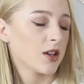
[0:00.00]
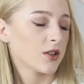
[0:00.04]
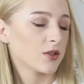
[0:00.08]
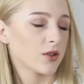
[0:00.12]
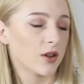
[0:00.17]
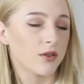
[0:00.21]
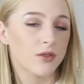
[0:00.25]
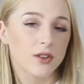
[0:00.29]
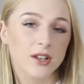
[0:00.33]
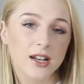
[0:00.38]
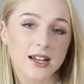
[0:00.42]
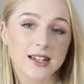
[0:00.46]

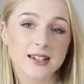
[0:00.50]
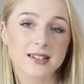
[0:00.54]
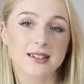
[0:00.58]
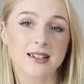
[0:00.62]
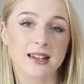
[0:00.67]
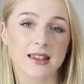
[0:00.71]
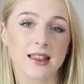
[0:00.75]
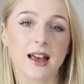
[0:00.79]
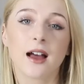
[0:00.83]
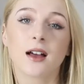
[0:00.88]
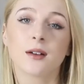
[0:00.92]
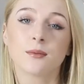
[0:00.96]
So if you'd like to
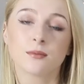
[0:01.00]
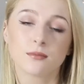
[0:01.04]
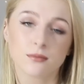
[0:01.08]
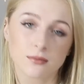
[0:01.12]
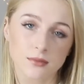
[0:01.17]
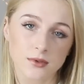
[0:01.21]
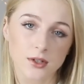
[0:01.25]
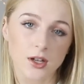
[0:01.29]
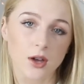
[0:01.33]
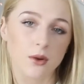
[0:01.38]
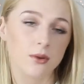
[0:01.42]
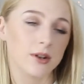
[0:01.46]
see that,
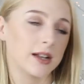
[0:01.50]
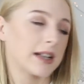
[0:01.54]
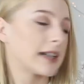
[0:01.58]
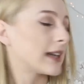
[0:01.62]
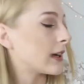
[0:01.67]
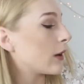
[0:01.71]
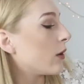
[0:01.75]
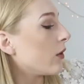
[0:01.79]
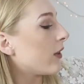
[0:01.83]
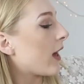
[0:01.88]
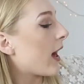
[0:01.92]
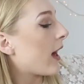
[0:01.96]
go and
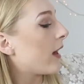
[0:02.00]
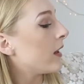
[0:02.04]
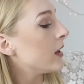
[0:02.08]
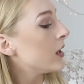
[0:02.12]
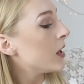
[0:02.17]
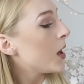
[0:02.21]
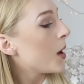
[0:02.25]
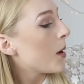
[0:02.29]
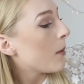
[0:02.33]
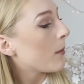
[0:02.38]
click on there.